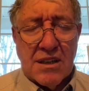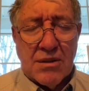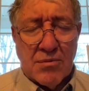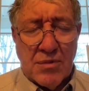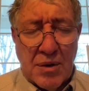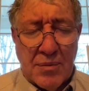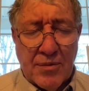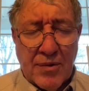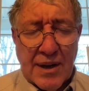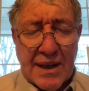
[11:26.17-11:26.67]

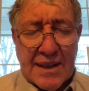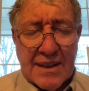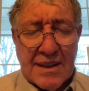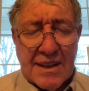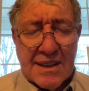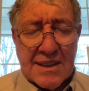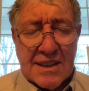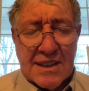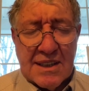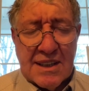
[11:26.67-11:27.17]
We pray
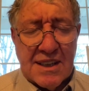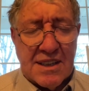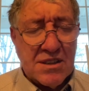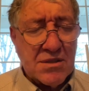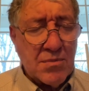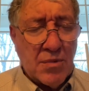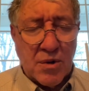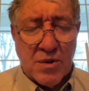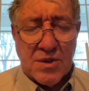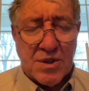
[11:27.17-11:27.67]
this in his
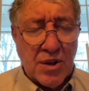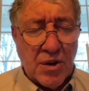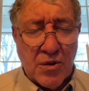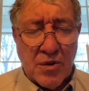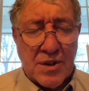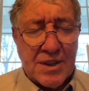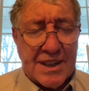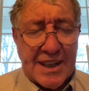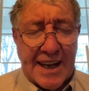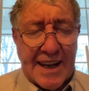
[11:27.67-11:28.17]
most
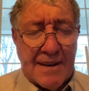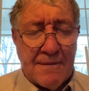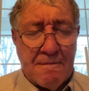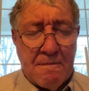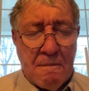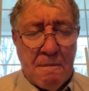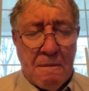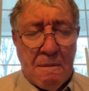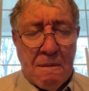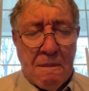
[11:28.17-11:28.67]
holy name.
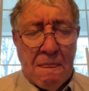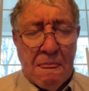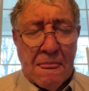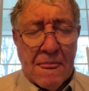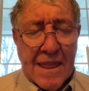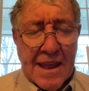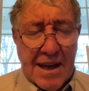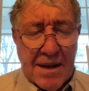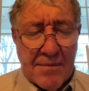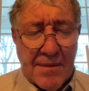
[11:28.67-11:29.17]

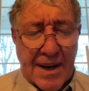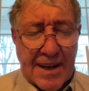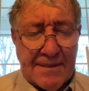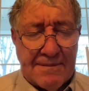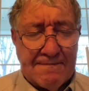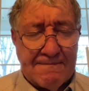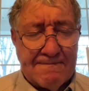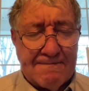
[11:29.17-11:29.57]
Amen.